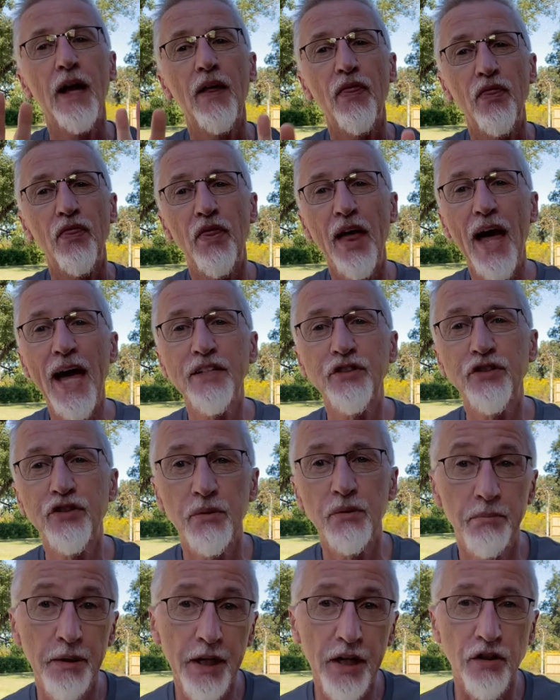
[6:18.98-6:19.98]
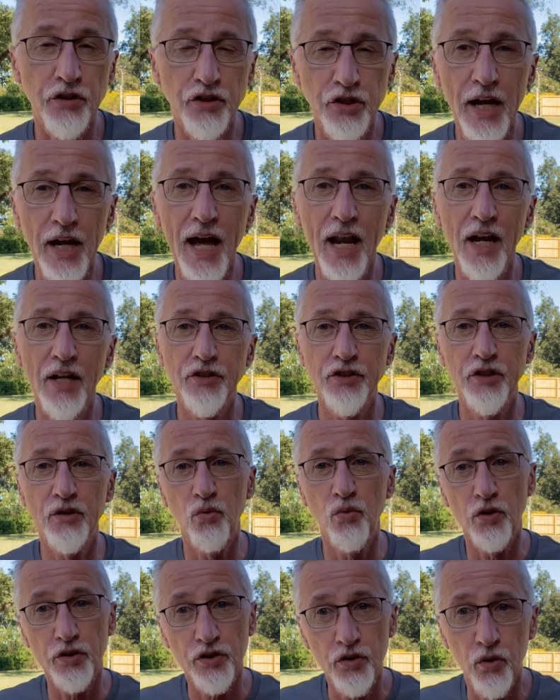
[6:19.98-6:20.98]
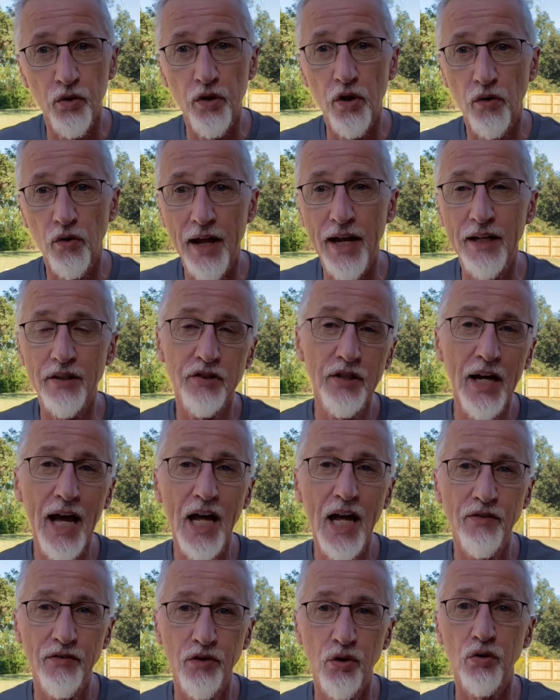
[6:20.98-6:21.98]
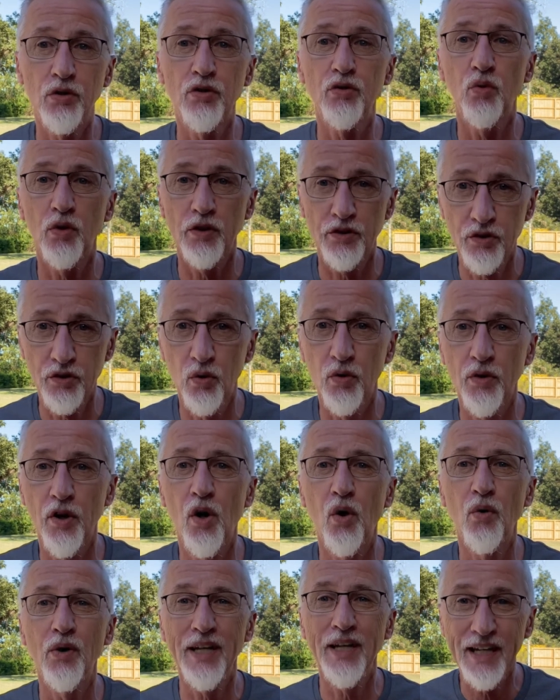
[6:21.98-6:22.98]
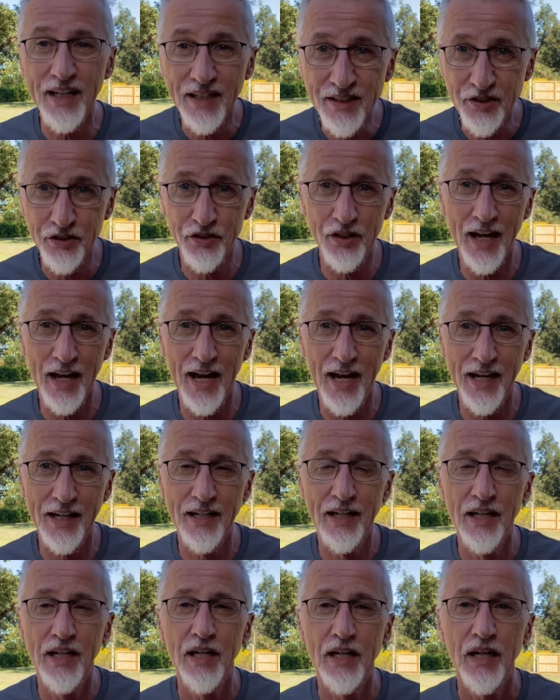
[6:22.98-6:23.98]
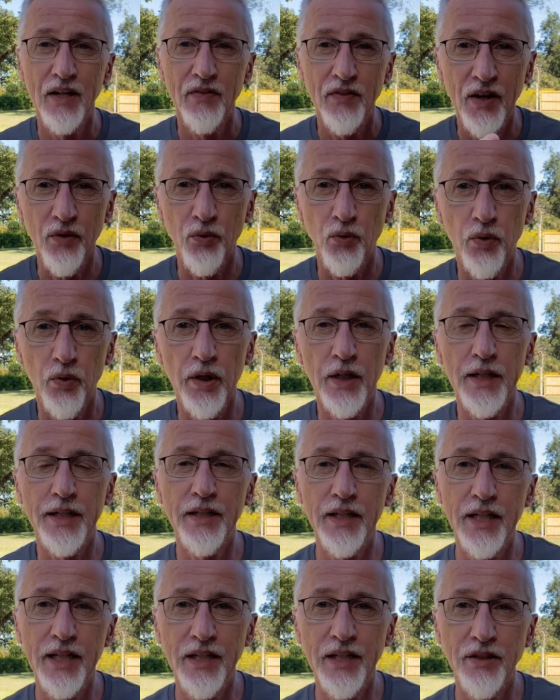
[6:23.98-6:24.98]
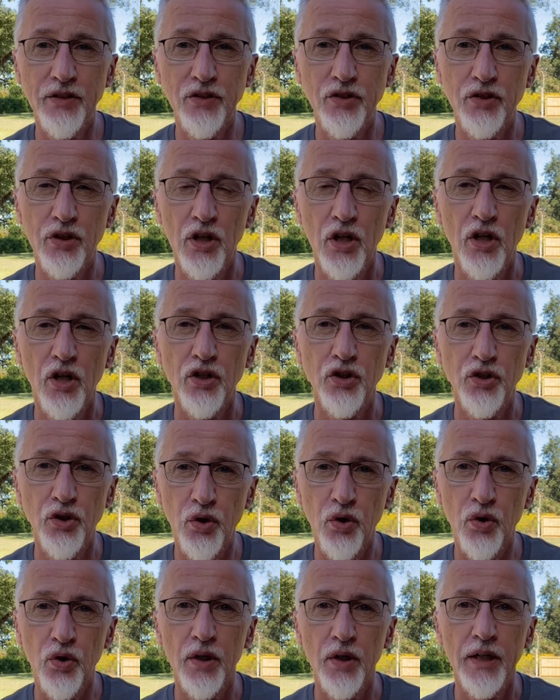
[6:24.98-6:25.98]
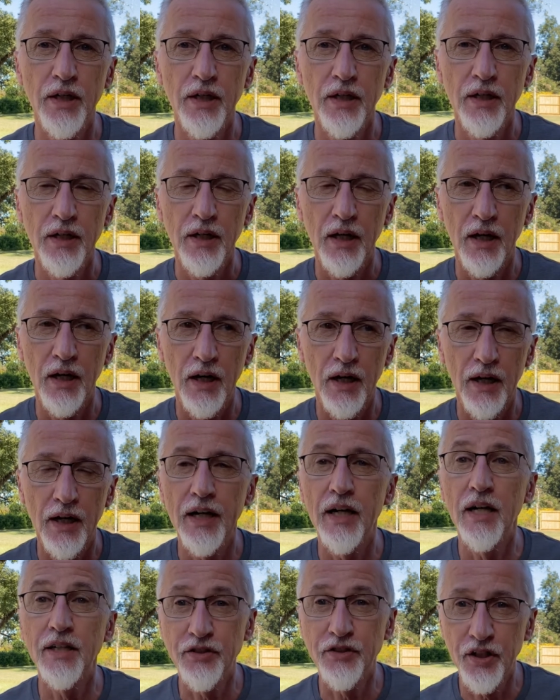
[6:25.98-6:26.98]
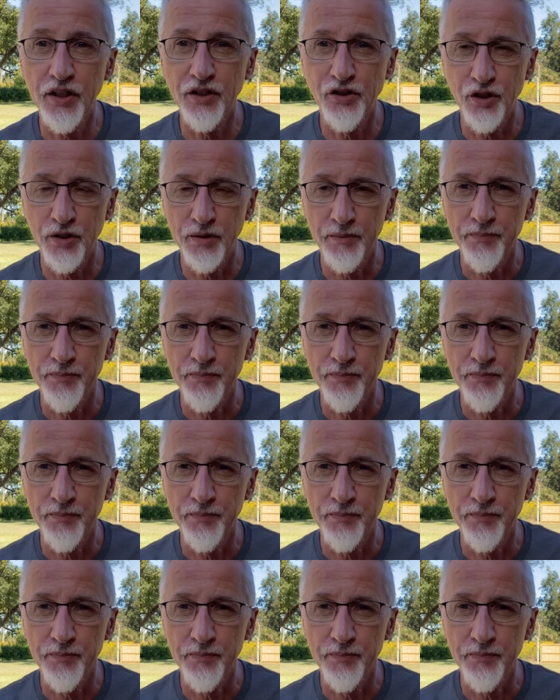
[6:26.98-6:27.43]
that's the bigger challenge than what's going on outside of you. It's what's going on inside that really needs your attention.